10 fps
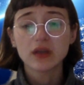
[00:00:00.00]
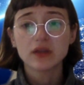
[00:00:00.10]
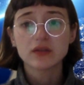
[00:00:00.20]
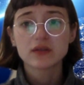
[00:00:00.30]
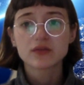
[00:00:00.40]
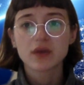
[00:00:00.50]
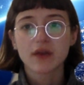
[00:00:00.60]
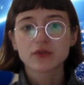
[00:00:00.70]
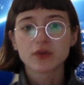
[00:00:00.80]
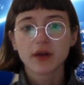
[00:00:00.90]
industry
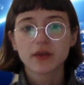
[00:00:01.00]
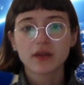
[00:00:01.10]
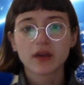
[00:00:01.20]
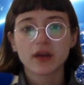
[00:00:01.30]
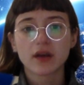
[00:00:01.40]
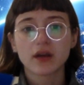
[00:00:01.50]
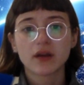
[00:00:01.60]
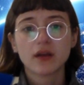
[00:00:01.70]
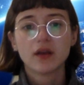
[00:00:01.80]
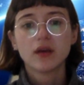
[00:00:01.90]
after healthcare.
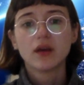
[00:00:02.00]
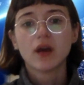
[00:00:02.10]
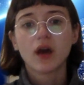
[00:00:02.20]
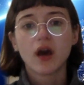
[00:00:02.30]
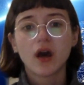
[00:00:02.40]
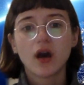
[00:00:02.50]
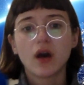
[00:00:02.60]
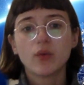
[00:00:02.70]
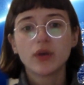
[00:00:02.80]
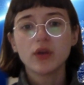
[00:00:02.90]

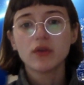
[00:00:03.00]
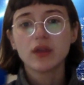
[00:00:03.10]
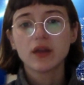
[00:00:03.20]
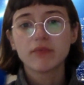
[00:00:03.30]
What do you think